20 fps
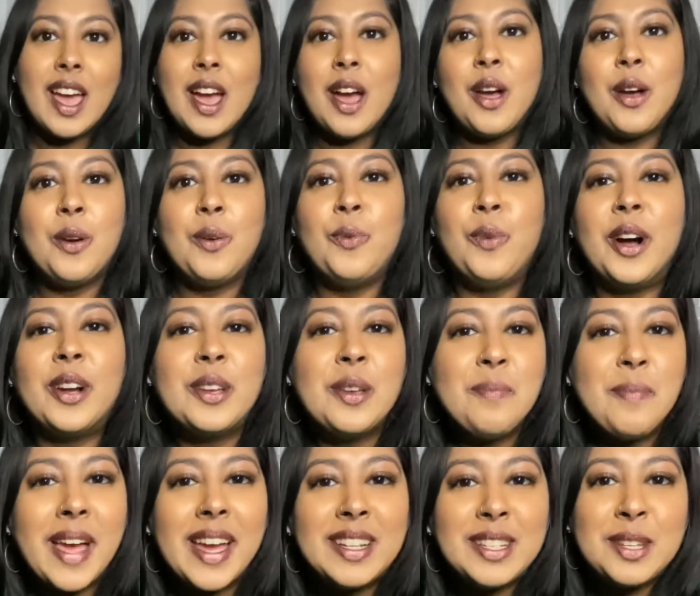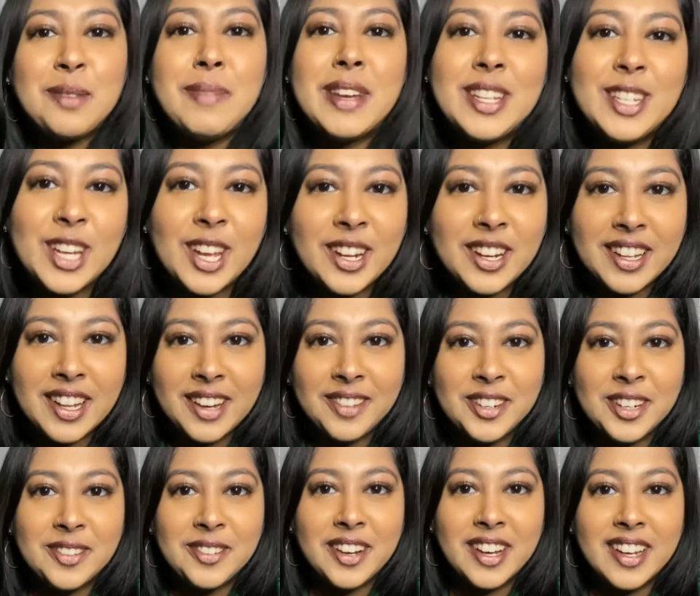Welcome back to my channel,
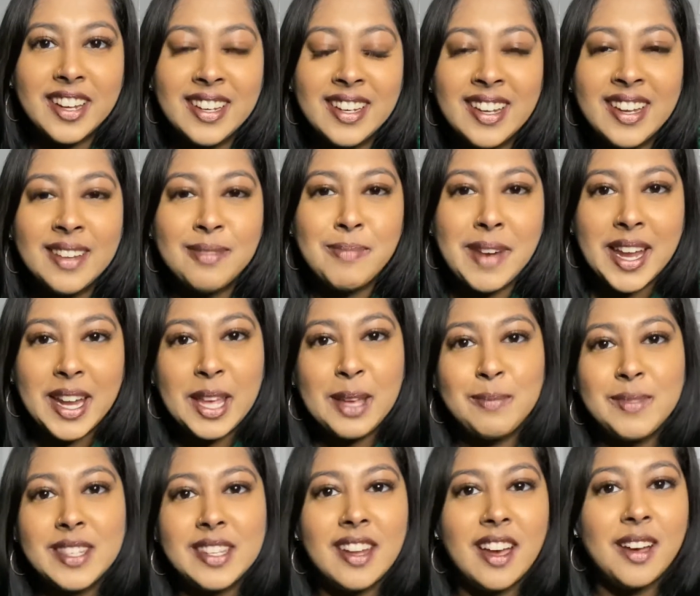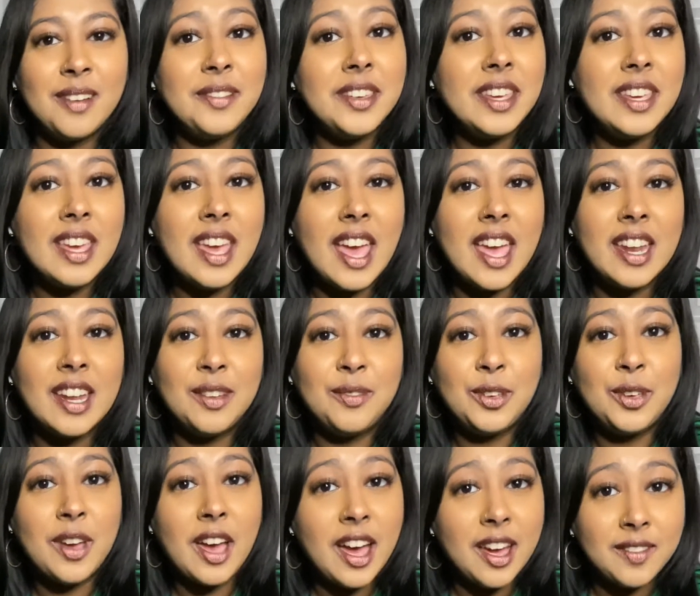everyone. My name's Navi, and if you
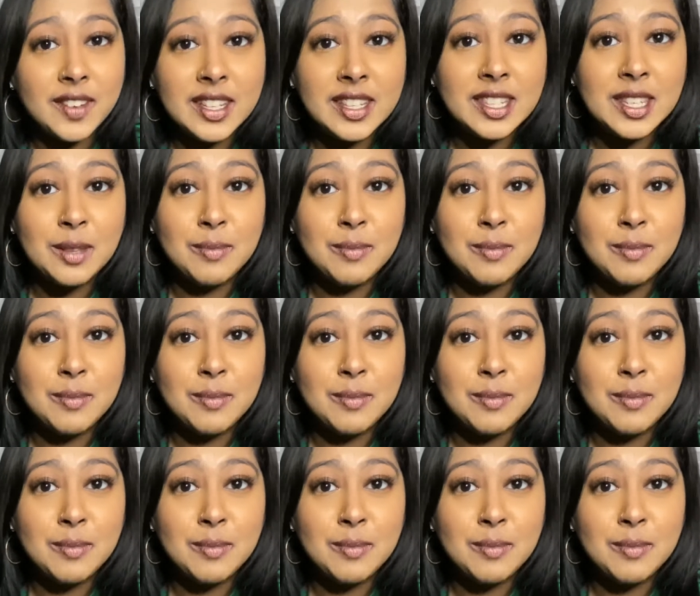haven't seen my